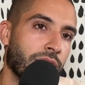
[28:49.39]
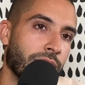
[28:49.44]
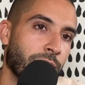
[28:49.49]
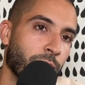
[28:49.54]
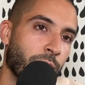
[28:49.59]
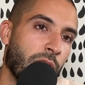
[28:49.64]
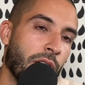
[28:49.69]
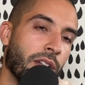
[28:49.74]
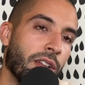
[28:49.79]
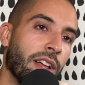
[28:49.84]

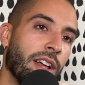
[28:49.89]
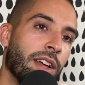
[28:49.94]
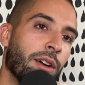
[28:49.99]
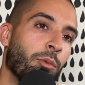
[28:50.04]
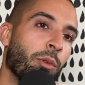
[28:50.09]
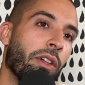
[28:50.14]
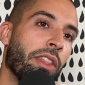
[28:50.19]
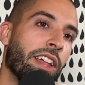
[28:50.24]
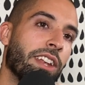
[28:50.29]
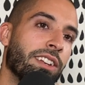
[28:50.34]
Well, and,
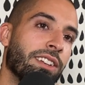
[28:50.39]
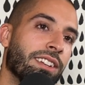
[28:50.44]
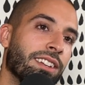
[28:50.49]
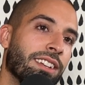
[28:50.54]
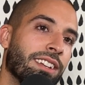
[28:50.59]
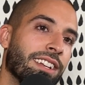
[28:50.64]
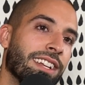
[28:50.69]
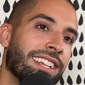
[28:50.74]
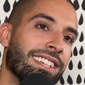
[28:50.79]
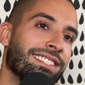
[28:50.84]
well then,
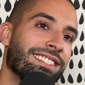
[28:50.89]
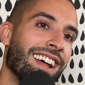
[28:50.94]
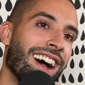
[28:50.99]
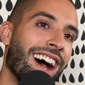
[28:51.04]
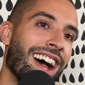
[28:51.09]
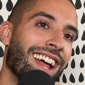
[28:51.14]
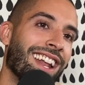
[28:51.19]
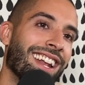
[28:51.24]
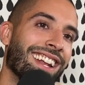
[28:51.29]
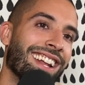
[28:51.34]
and not.
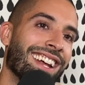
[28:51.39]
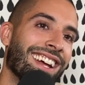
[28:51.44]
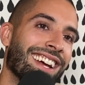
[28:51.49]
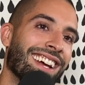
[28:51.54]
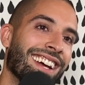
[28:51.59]
that's what I